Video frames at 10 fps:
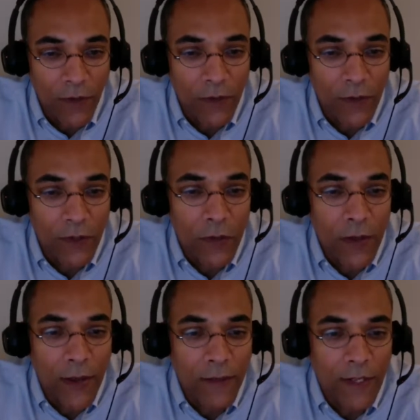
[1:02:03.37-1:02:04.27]
Do you
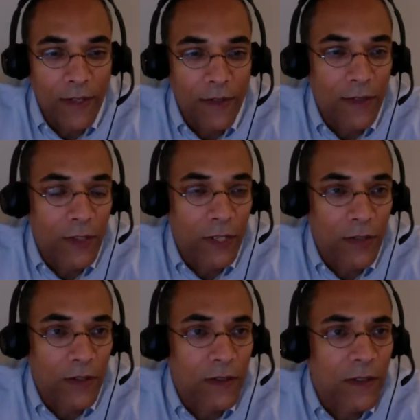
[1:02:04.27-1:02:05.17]
have any
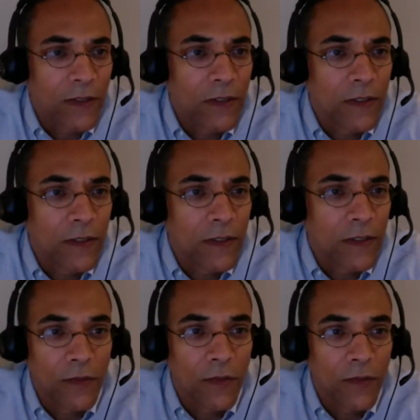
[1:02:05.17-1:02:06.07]
suggestions? This is a
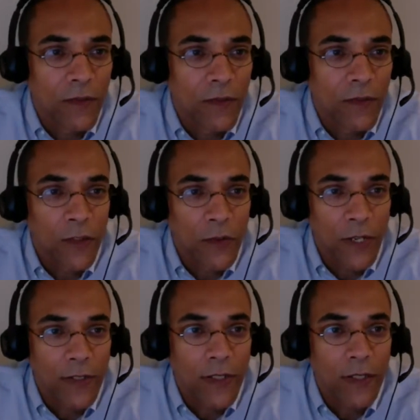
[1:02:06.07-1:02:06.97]
question for
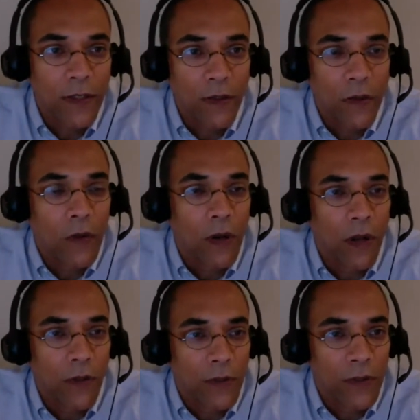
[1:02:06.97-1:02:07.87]
Tracy, though
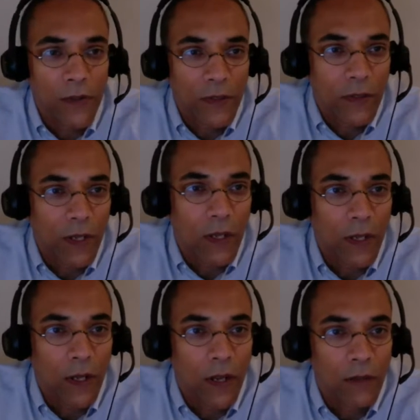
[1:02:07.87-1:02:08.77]
others
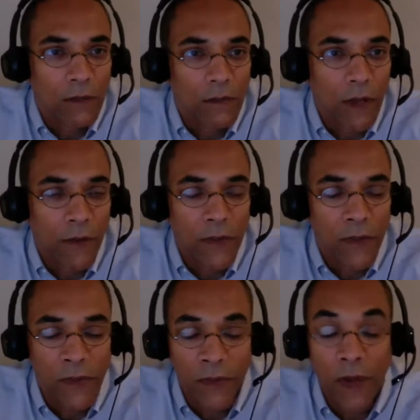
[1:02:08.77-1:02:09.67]
of
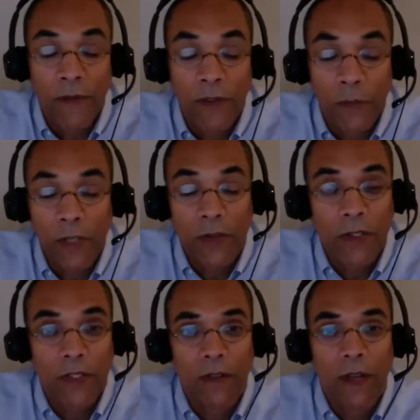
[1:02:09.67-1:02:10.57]
the speakers
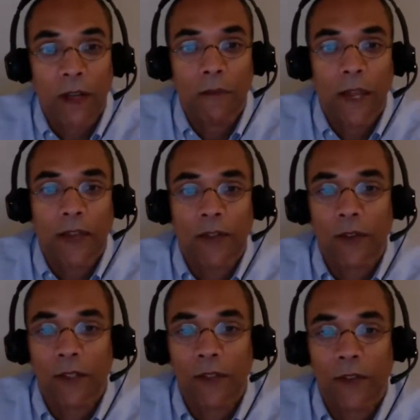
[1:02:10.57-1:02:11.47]
can answer
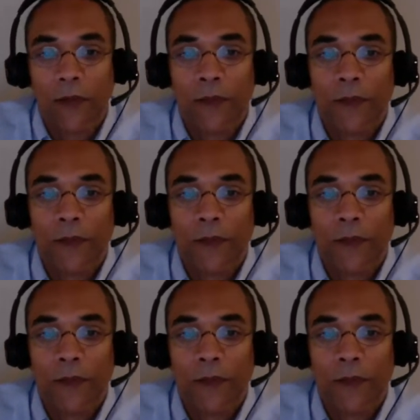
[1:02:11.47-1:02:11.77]
on this too.